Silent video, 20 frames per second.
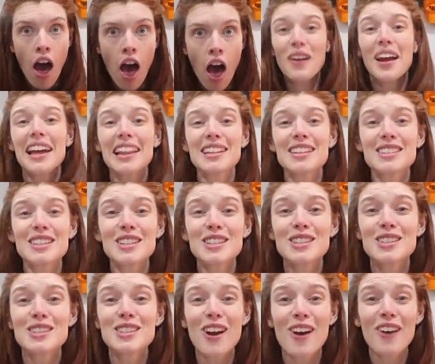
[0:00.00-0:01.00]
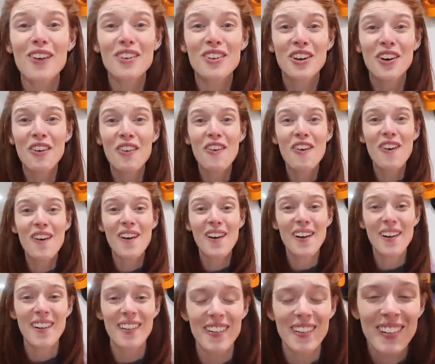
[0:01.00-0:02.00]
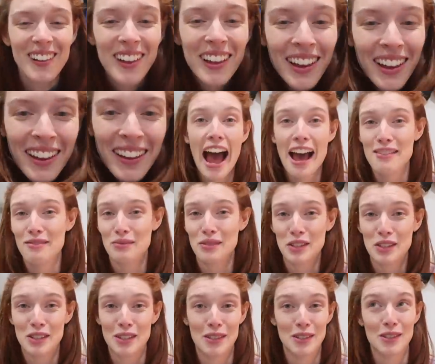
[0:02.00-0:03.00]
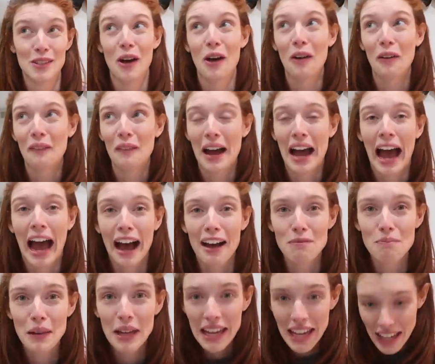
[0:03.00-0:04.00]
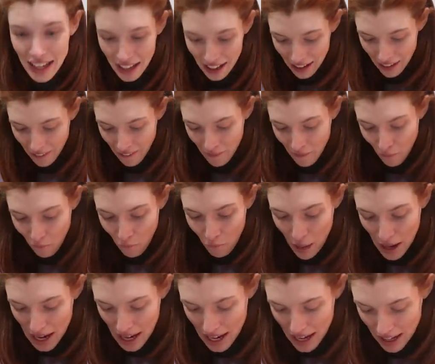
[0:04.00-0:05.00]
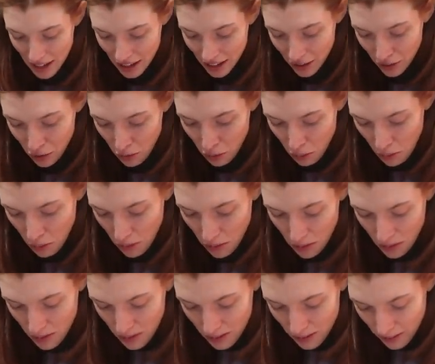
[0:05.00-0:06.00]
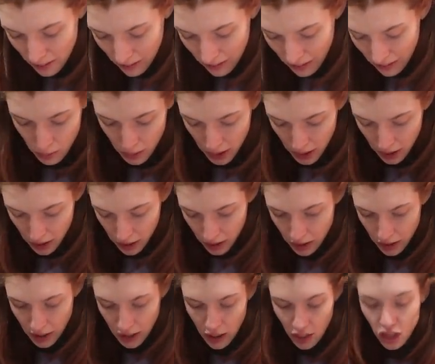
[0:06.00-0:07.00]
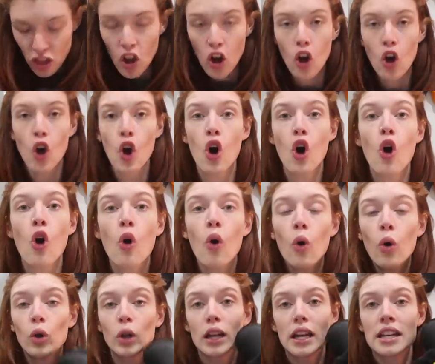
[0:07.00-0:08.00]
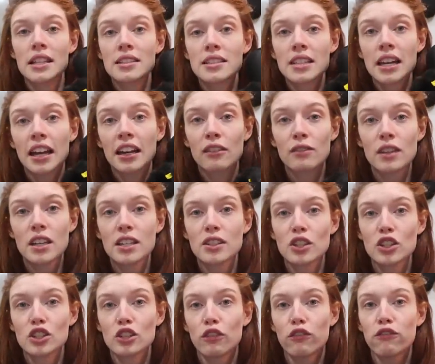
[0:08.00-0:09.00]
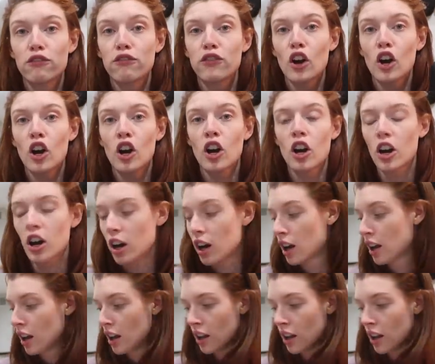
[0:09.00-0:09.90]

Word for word: Wait, this is so cool! I'm so happy. Wait, cool! Oh my god, the whole inside of these is fur.